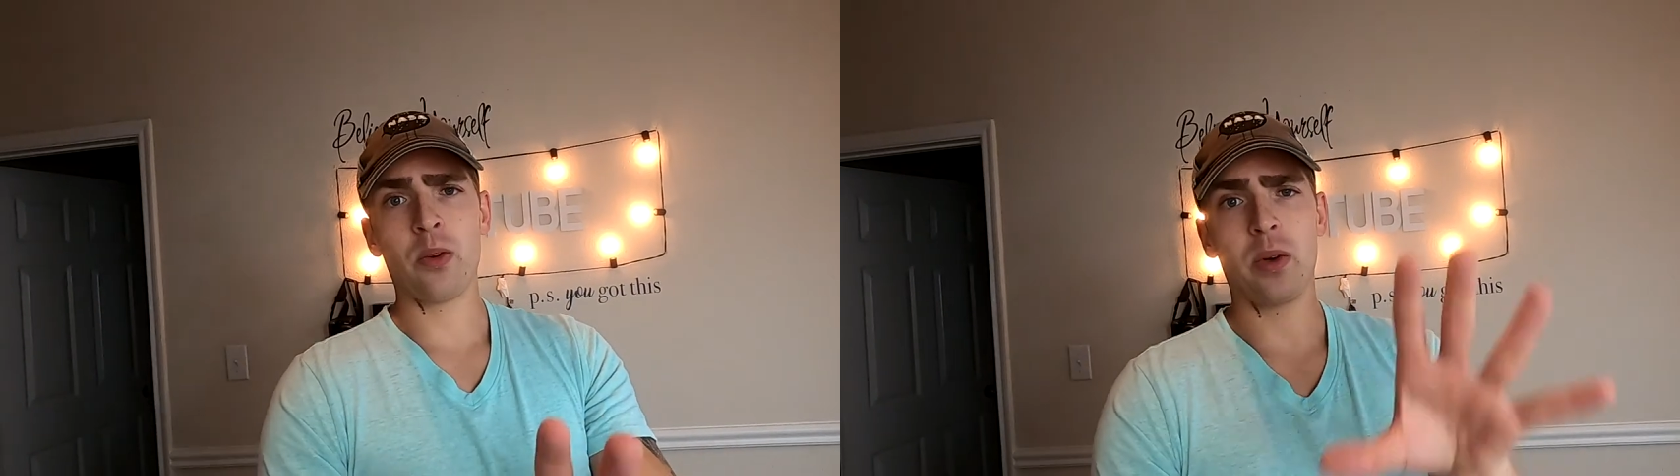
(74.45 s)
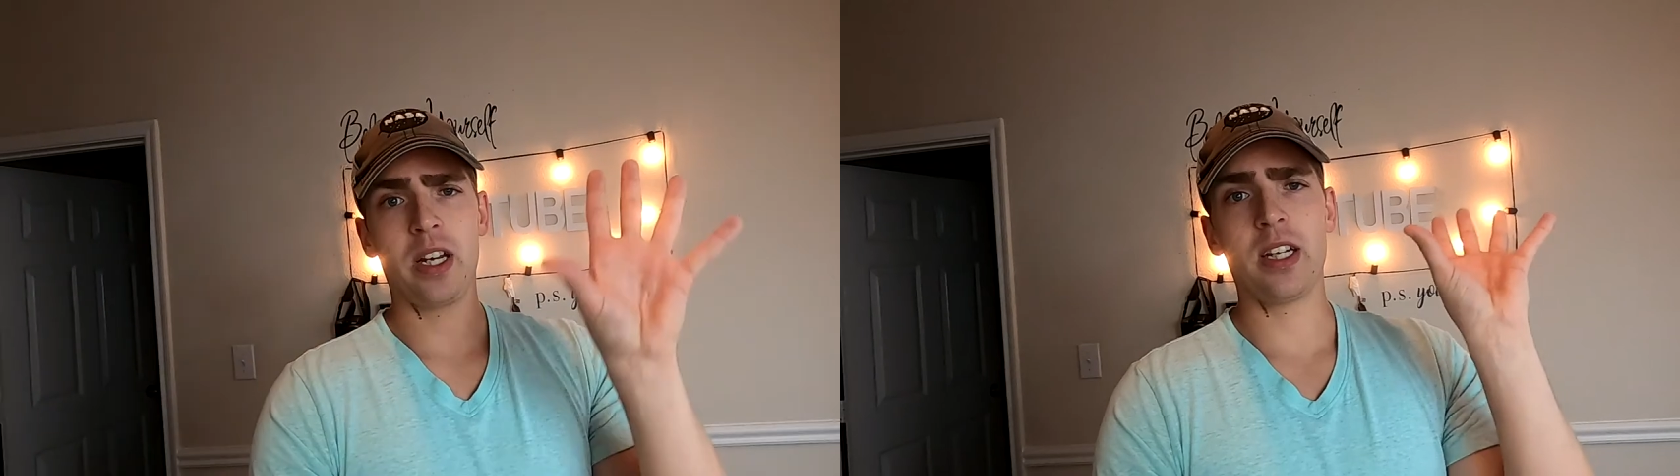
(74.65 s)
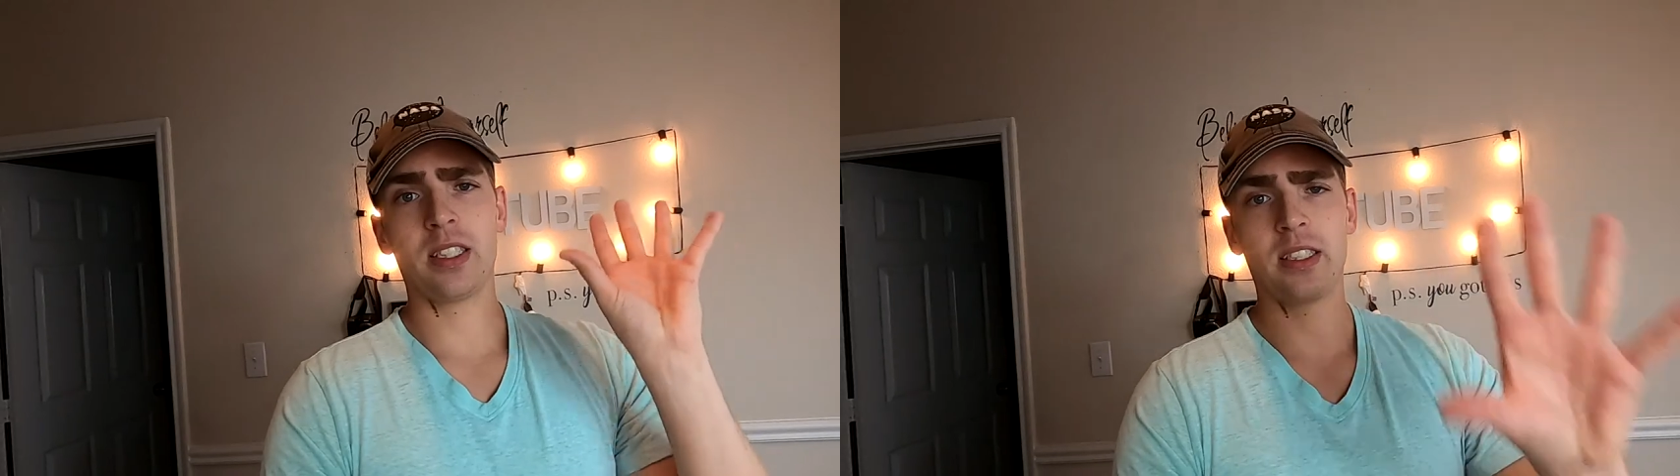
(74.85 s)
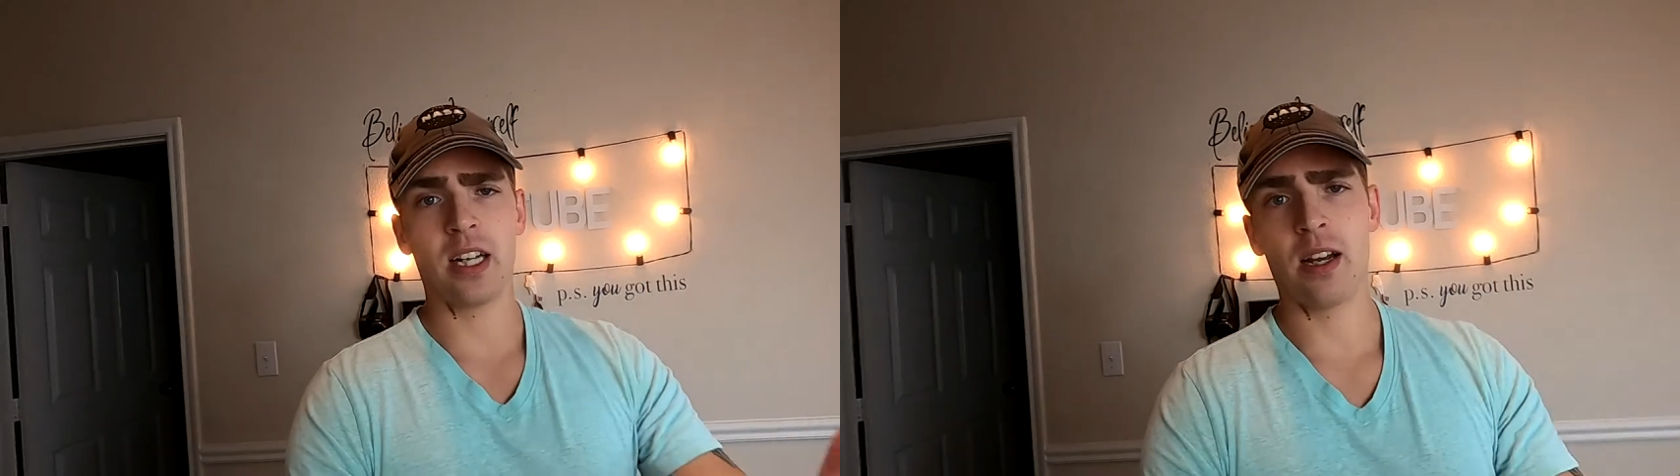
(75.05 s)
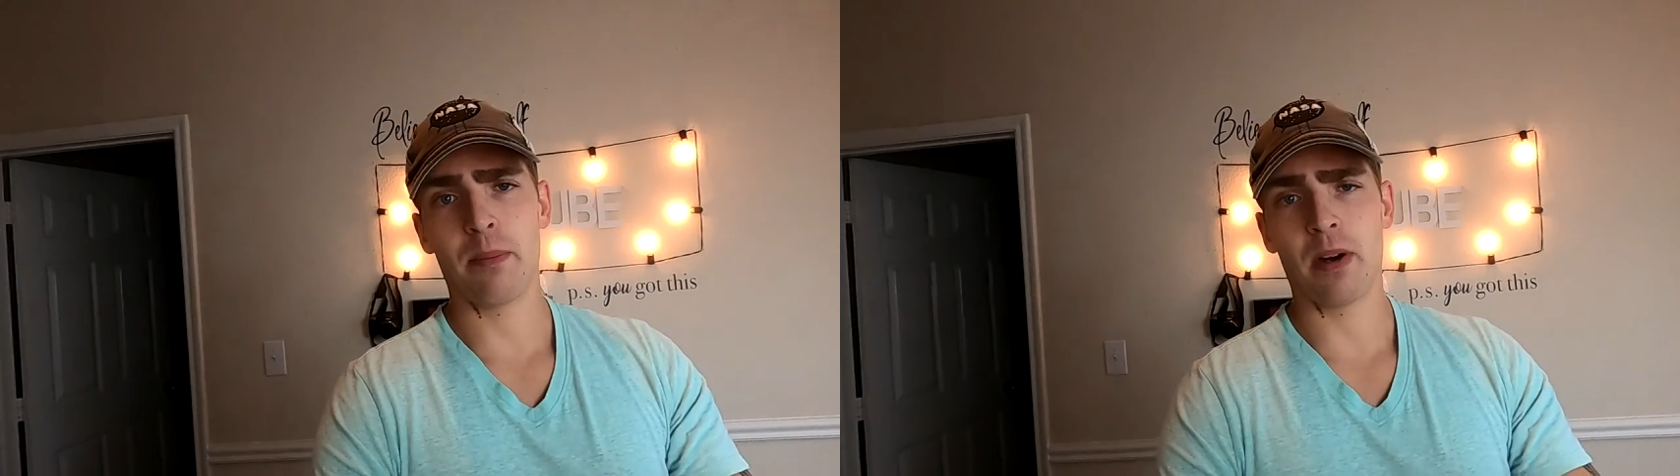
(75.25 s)
we need to set
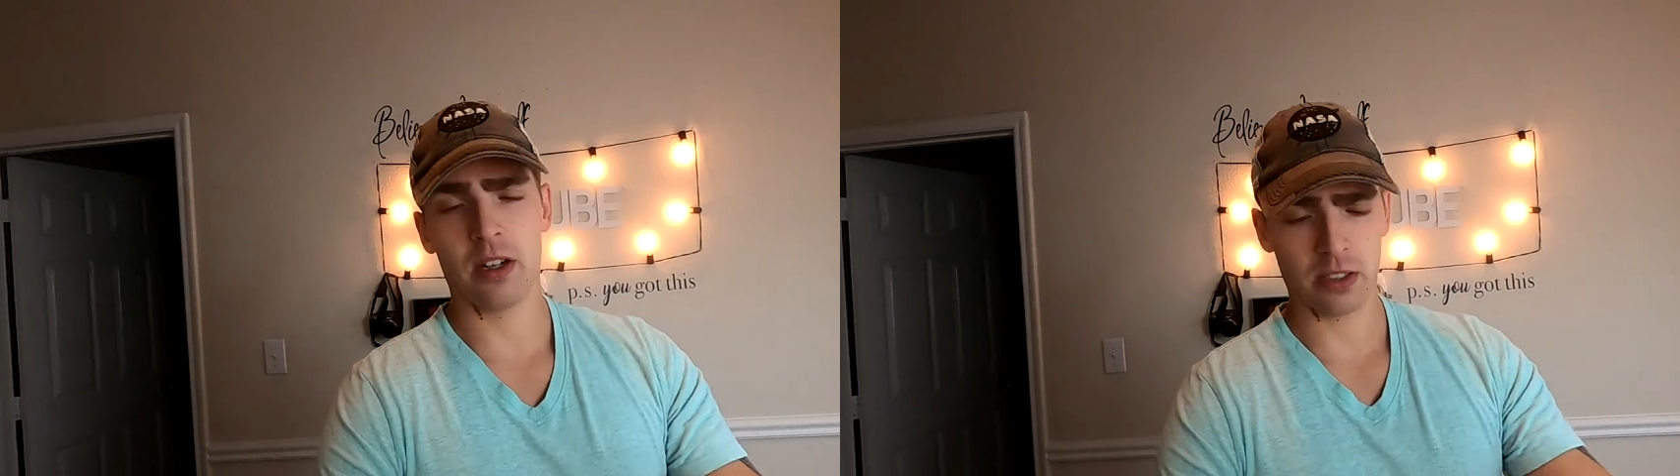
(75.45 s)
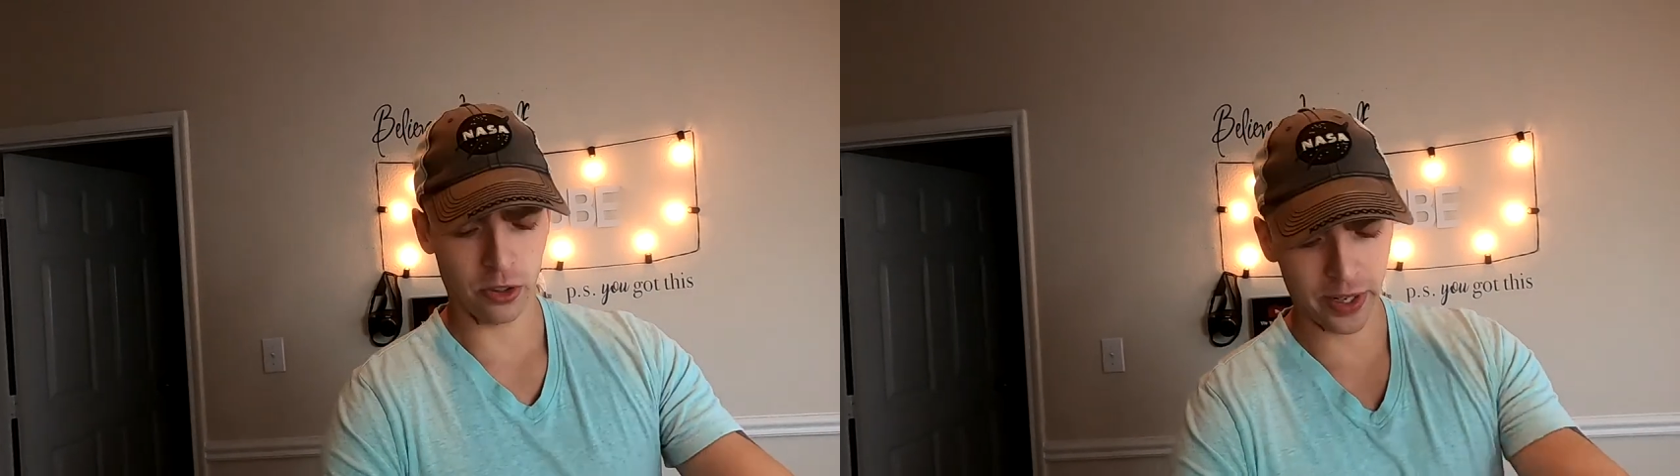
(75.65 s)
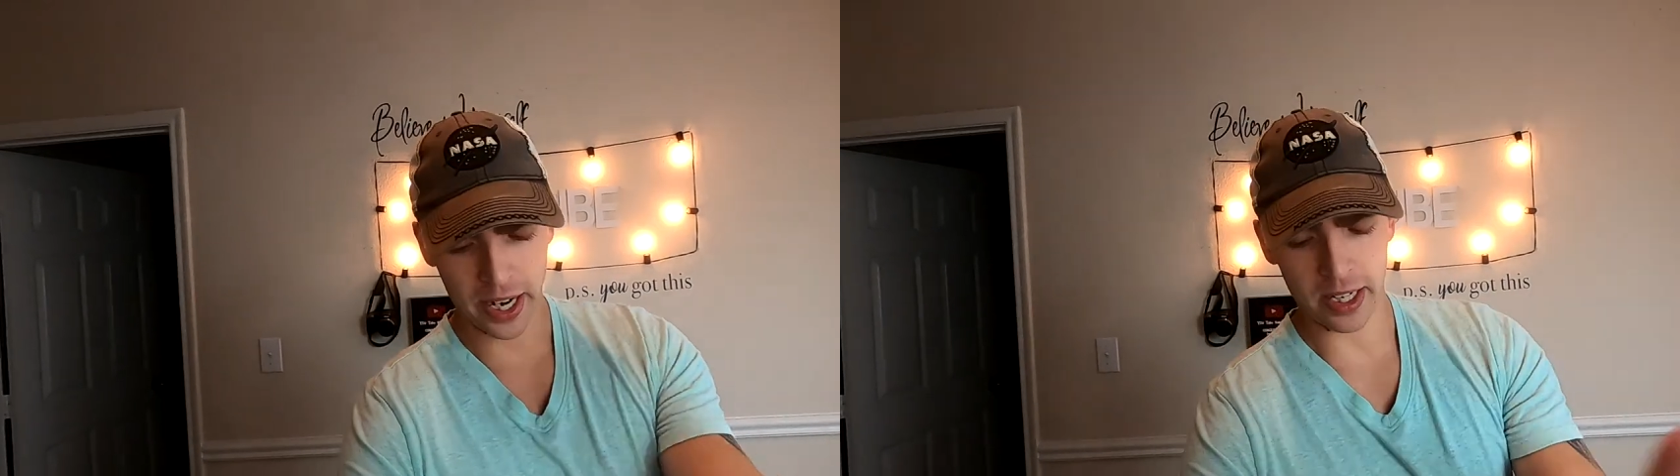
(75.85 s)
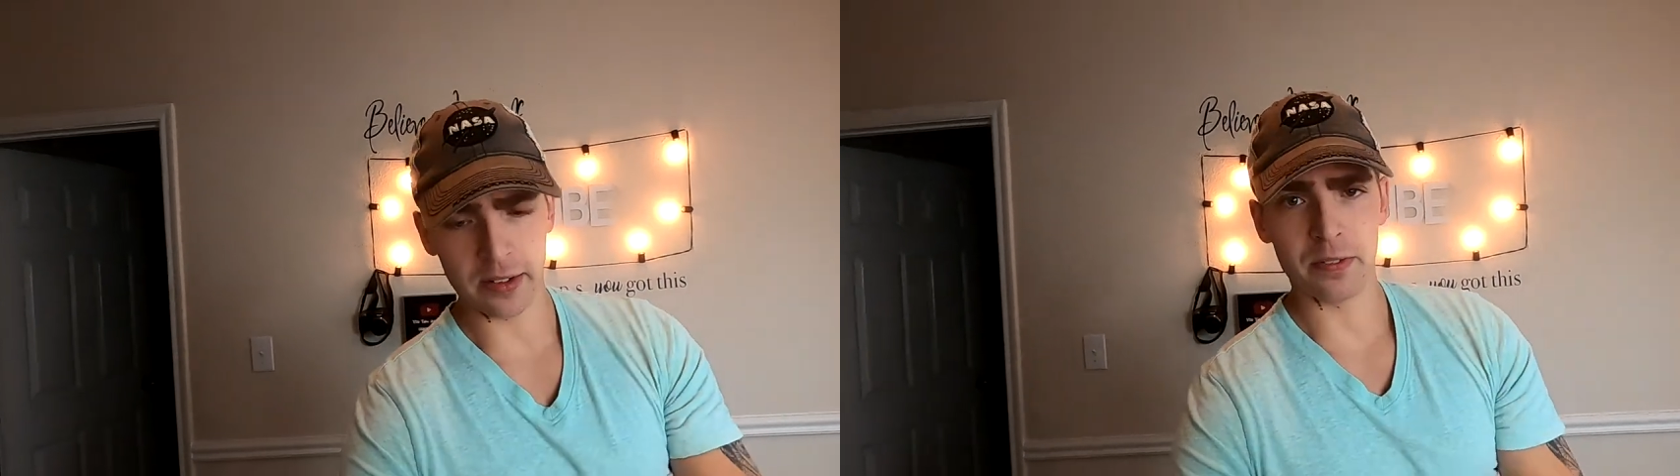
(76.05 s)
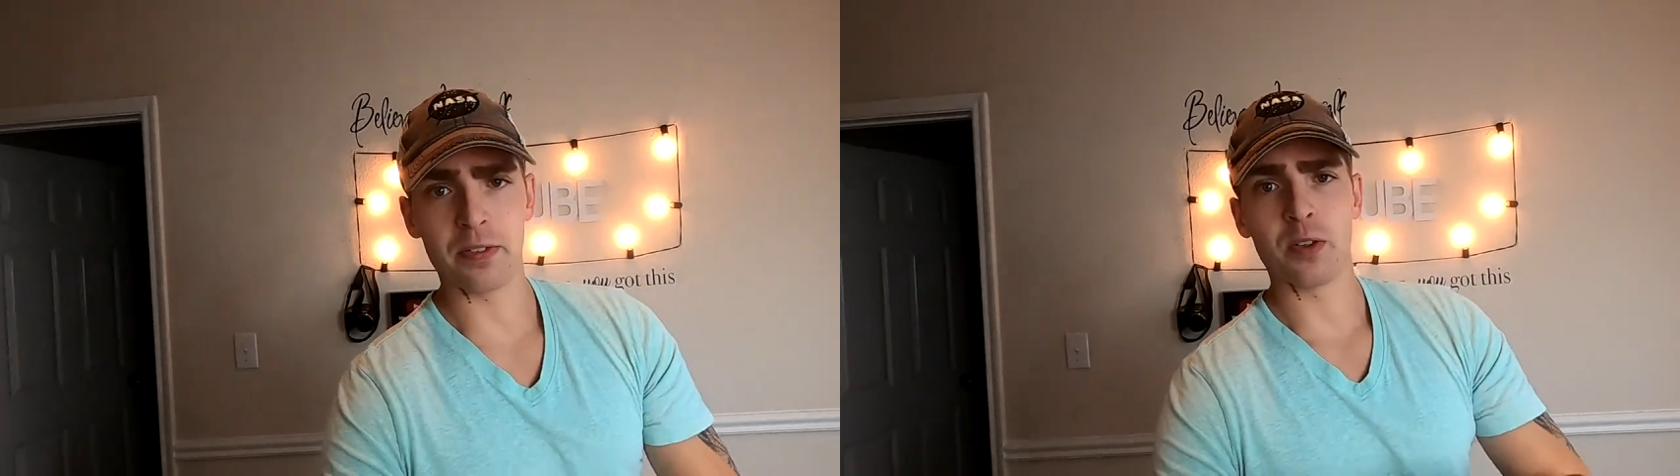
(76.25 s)
up our
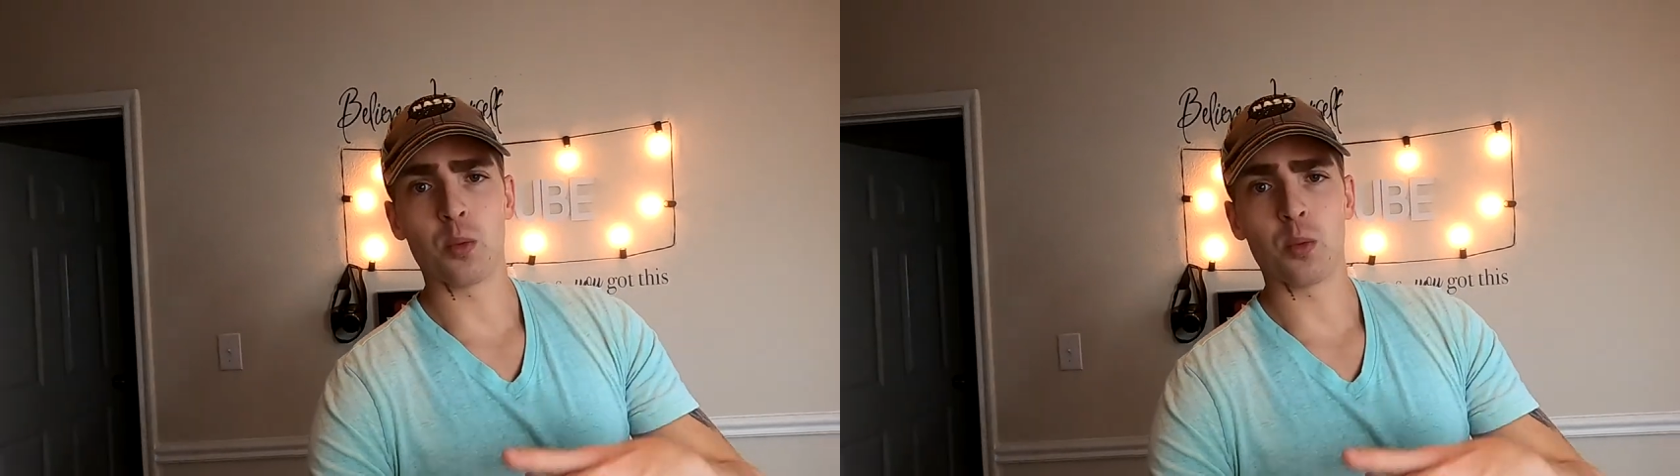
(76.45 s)
creative